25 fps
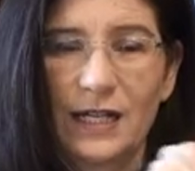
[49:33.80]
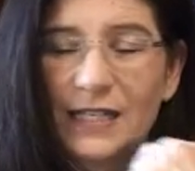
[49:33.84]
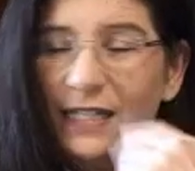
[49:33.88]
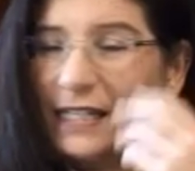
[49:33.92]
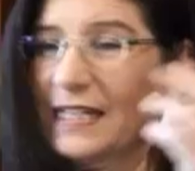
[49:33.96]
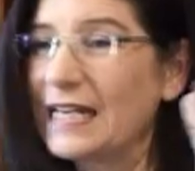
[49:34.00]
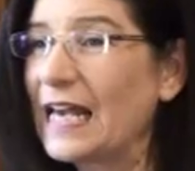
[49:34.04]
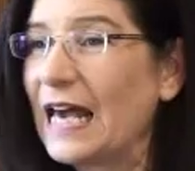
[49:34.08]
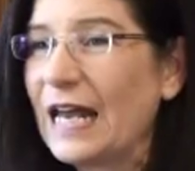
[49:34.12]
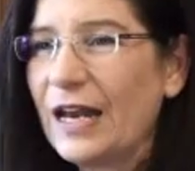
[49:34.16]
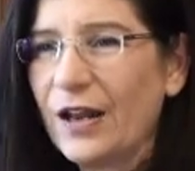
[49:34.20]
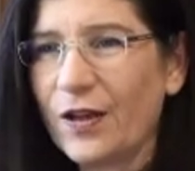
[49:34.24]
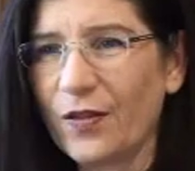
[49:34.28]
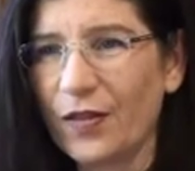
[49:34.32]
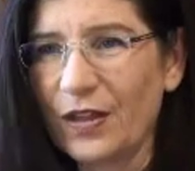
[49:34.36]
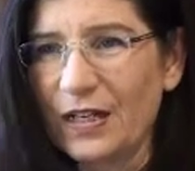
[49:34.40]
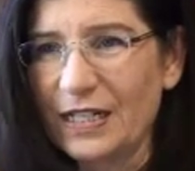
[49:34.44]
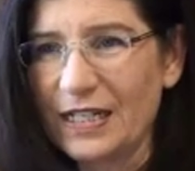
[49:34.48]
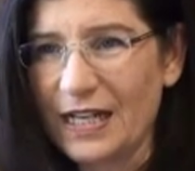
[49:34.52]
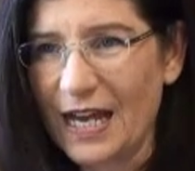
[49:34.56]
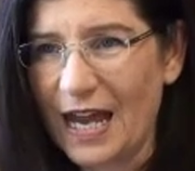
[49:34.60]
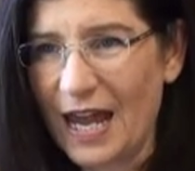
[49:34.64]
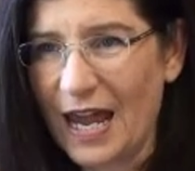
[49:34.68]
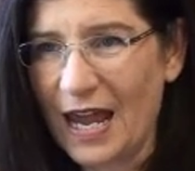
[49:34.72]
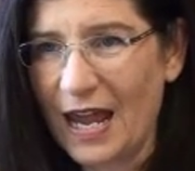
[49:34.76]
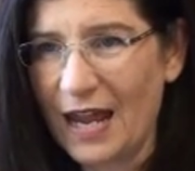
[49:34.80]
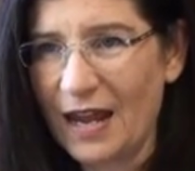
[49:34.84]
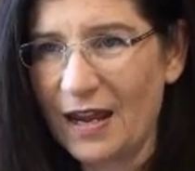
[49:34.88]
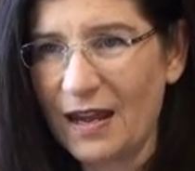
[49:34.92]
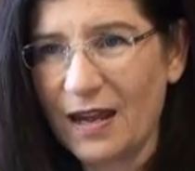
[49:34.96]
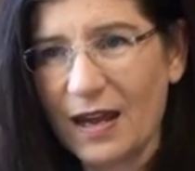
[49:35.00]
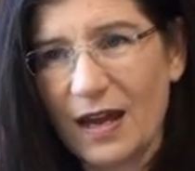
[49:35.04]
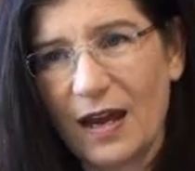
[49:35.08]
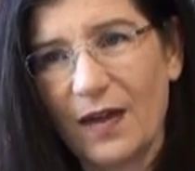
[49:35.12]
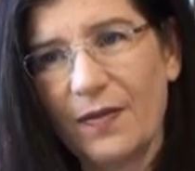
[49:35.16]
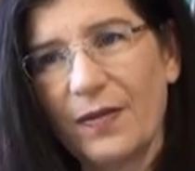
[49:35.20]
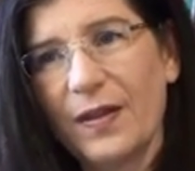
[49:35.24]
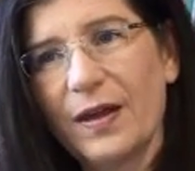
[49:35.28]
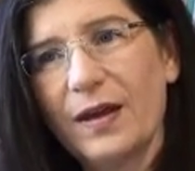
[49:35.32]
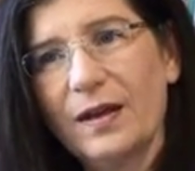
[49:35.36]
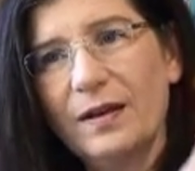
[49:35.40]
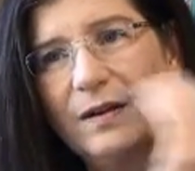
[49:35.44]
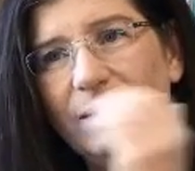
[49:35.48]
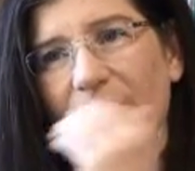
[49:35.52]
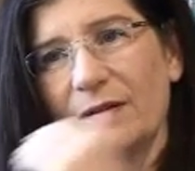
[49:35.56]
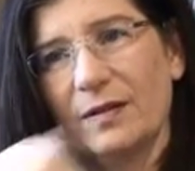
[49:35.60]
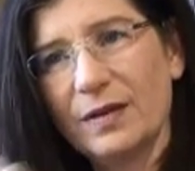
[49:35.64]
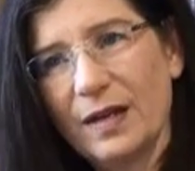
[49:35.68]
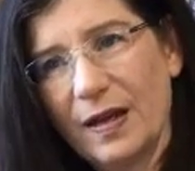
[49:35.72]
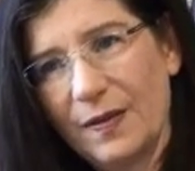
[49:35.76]
scanning the day, and
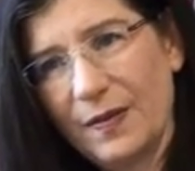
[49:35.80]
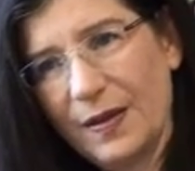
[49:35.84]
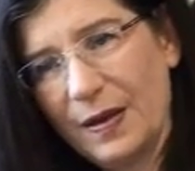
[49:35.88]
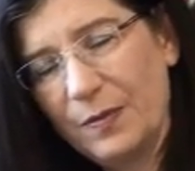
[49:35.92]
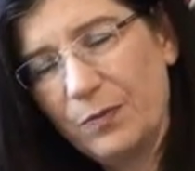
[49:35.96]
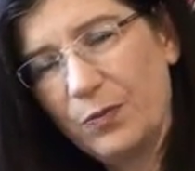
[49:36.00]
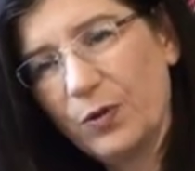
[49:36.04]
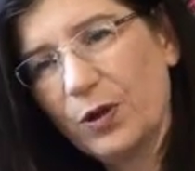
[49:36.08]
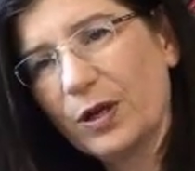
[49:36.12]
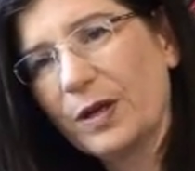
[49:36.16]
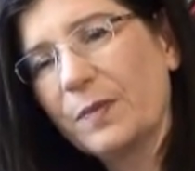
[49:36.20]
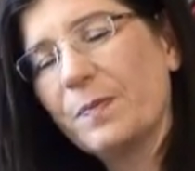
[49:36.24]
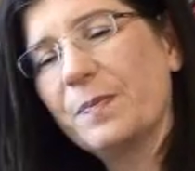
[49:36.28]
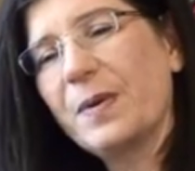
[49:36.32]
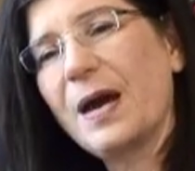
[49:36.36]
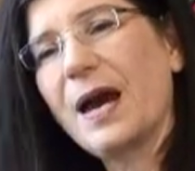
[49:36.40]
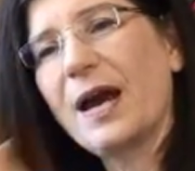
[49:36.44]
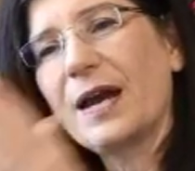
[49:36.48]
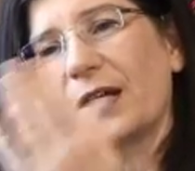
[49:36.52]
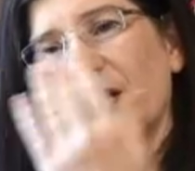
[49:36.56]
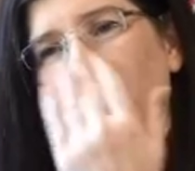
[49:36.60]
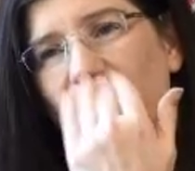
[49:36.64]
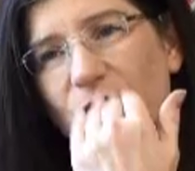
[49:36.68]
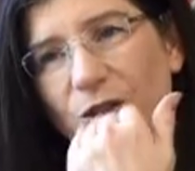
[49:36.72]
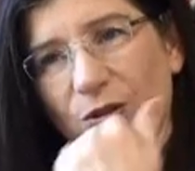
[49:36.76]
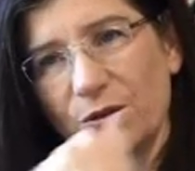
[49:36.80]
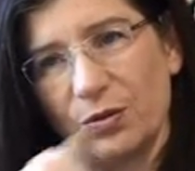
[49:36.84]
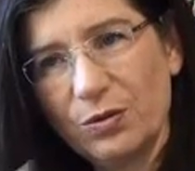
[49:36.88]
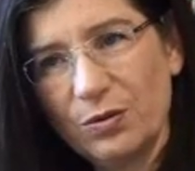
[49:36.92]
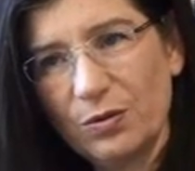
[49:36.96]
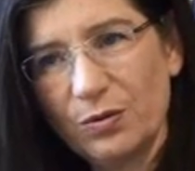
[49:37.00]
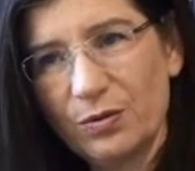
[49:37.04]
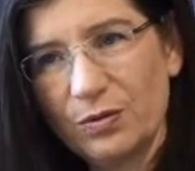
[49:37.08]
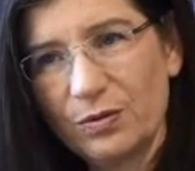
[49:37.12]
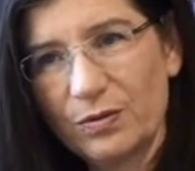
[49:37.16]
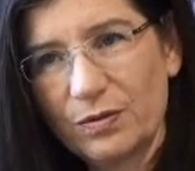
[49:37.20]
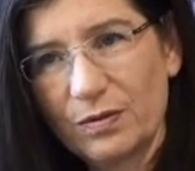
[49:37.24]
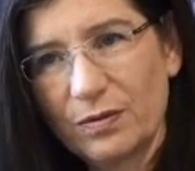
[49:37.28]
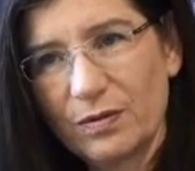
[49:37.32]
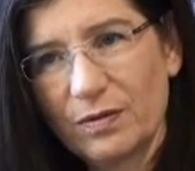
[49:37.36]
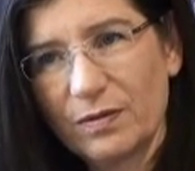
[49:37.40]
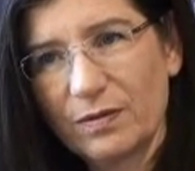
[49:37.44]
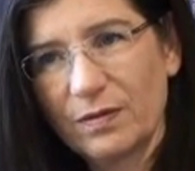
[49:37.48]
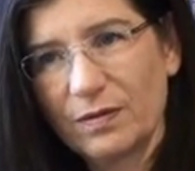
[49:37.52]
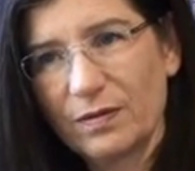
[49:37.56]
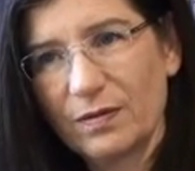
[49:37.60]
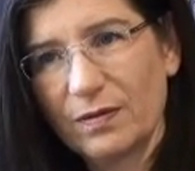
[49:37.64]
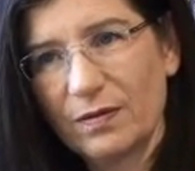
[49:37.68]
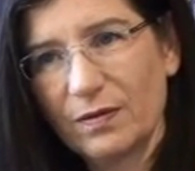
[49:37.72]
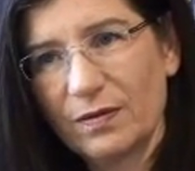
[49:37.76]
then bring it back to
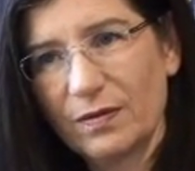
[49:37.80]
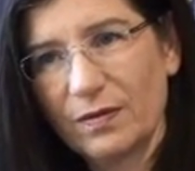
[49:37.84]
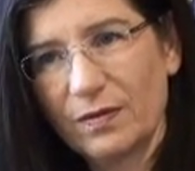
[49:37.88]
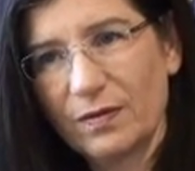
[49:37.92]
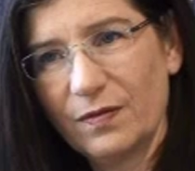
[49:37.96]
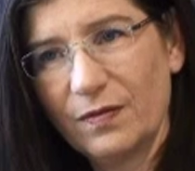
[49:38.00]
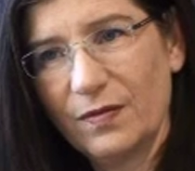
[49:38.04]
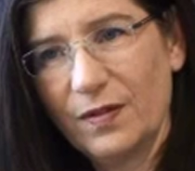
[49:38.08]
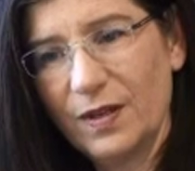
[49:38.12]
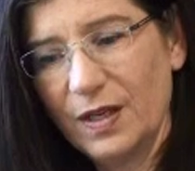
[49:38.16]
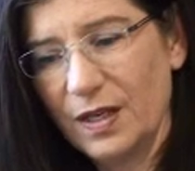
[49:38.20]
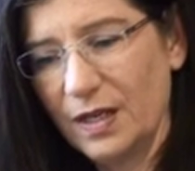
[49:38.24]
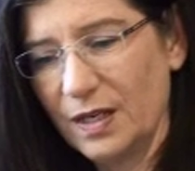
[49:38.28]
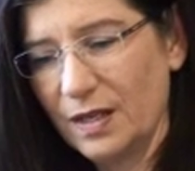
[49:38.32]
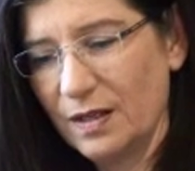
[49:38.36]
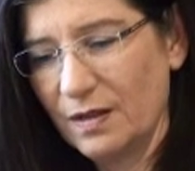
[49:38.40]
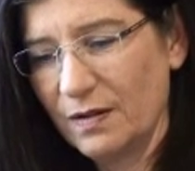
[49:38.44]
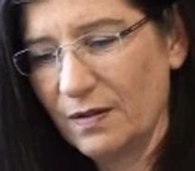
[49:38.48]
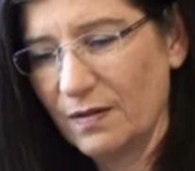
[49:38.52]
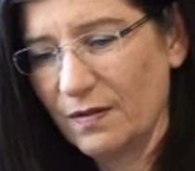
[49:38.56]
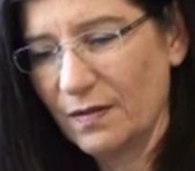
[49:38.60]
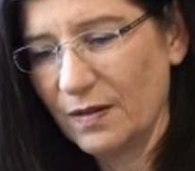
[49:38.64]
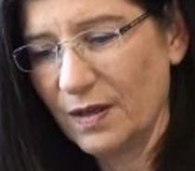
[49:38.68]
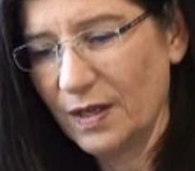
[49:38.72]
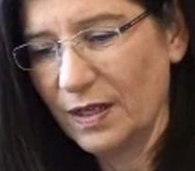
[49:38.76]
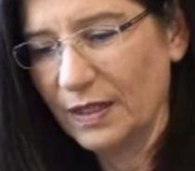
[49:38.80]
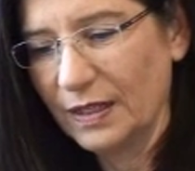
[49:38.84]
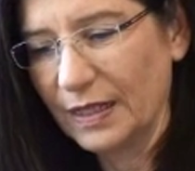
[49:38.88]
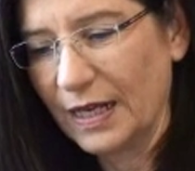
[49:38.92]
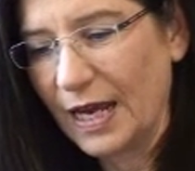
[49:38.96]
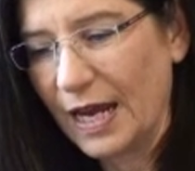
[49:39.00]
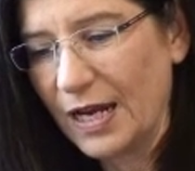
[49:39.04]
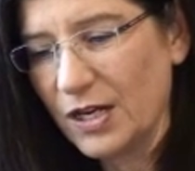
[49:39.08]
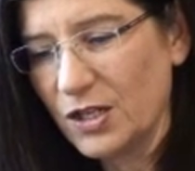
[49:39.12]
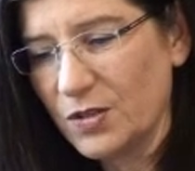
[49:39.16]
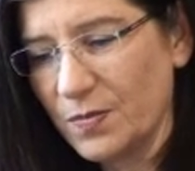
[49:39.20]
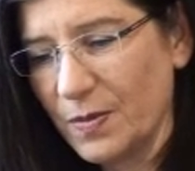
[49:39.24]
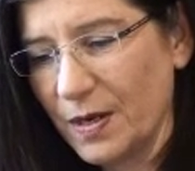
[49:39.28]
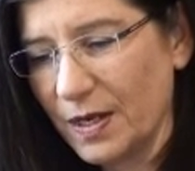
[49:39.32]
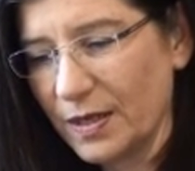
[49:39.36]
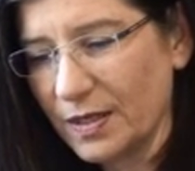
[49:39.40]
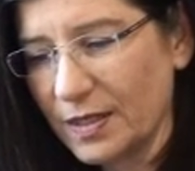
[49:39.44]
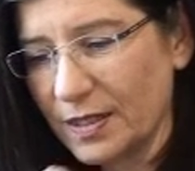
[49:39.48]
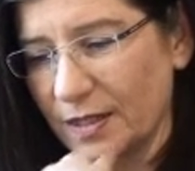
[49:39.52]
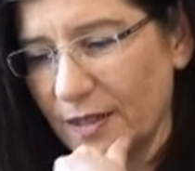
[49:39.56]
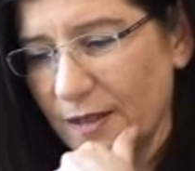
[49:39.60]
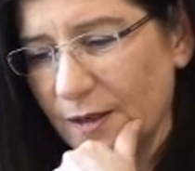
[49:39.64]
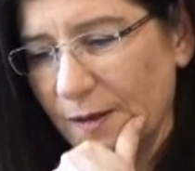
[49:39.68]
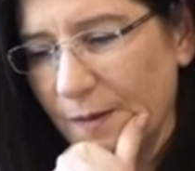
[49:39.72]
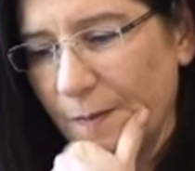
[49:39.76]
the
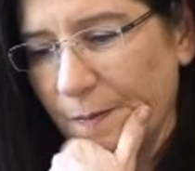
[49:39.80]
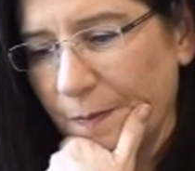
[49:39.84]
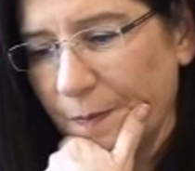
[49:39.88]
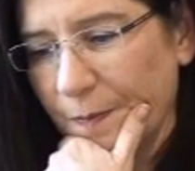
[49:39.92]
engagement.